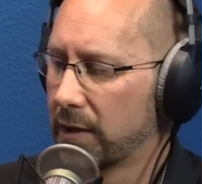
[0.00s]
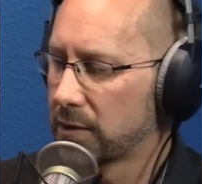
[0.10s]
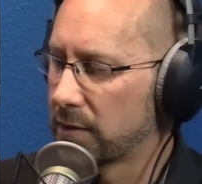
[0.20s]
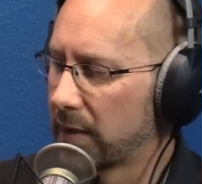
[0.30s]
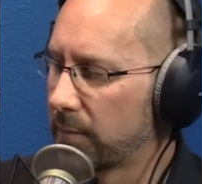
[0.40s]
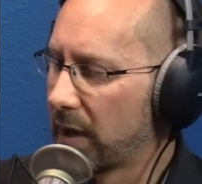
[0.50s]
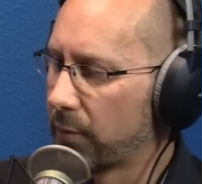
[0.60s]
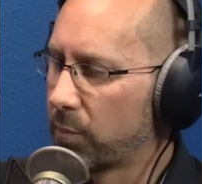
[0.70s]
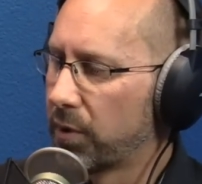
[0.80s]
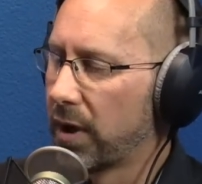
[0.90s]
to then be able
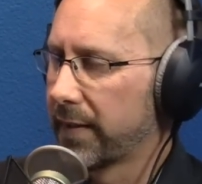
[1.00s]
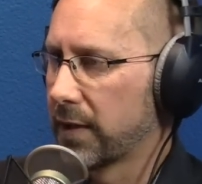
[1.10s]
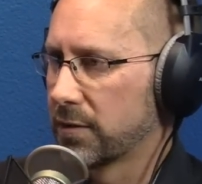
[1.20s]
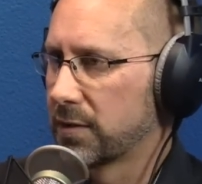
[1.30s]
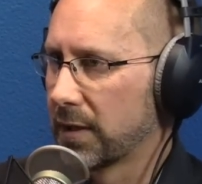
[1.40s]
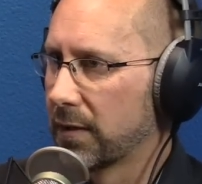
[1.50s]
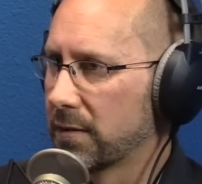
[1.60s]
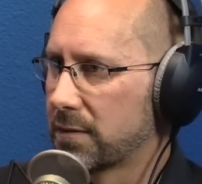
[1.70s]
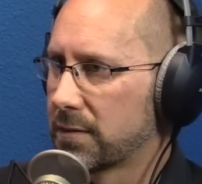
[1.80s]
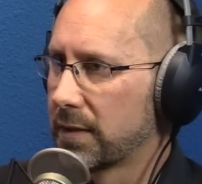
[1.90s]
to apply that to
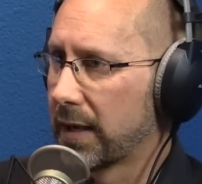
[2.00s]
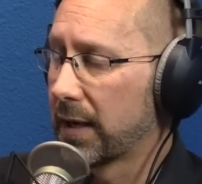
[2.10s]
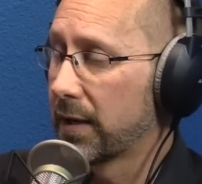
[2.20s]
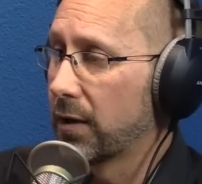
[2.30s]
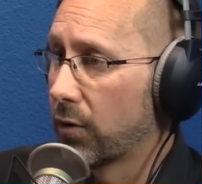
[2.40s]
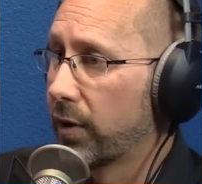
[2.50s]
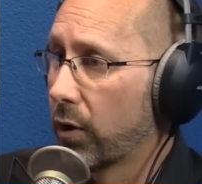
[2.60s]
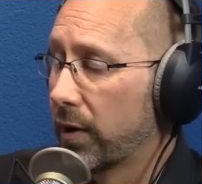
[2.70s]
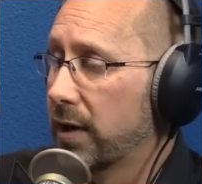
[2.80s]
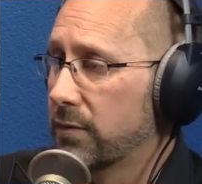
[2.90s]
sellers uh, in,
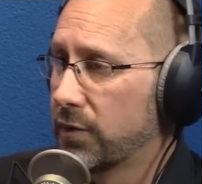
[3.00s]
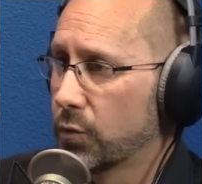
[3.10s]
on an individual